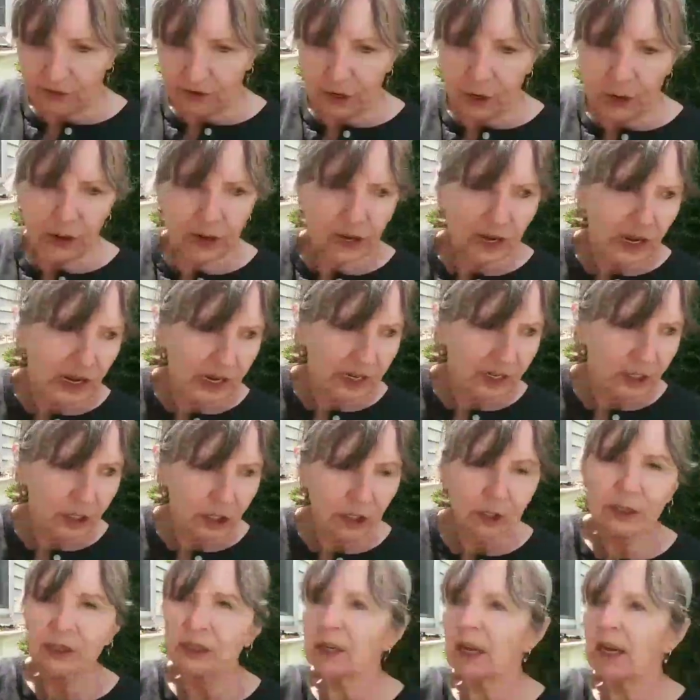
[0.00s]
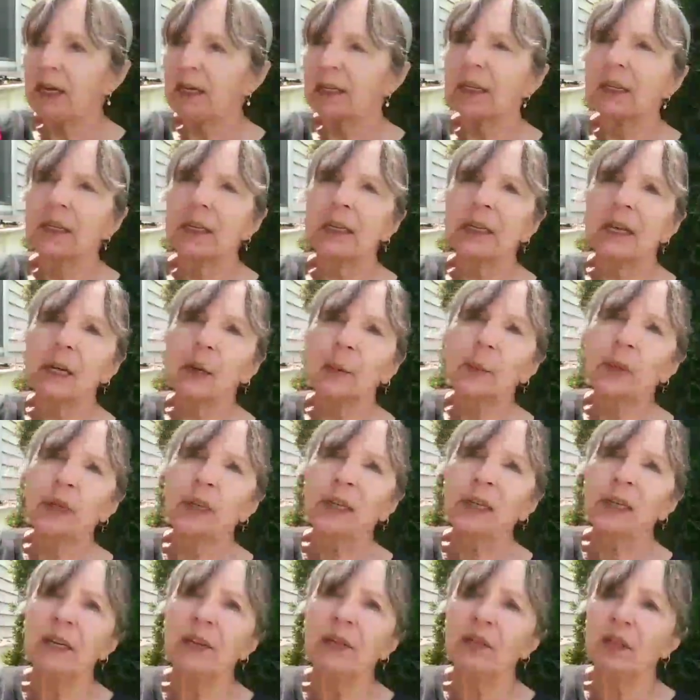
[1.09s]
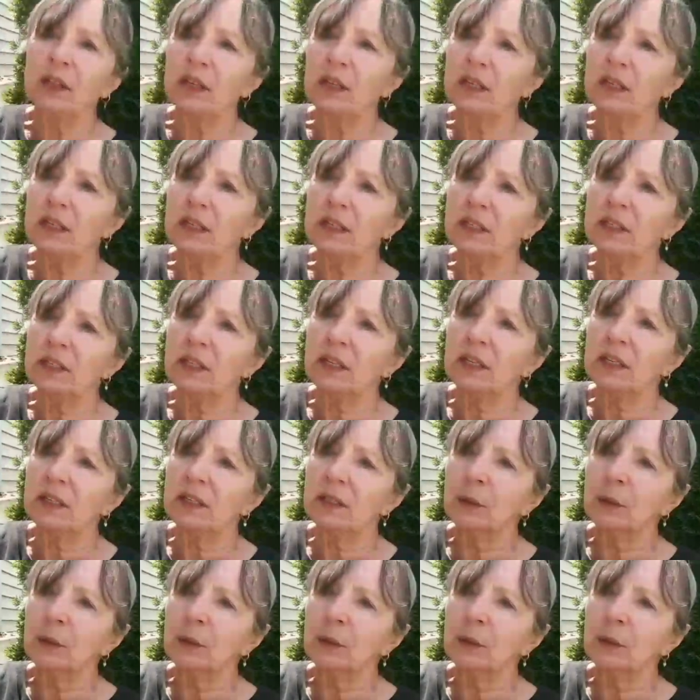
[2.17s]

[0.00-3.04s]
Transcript: variation, I think I'll plant these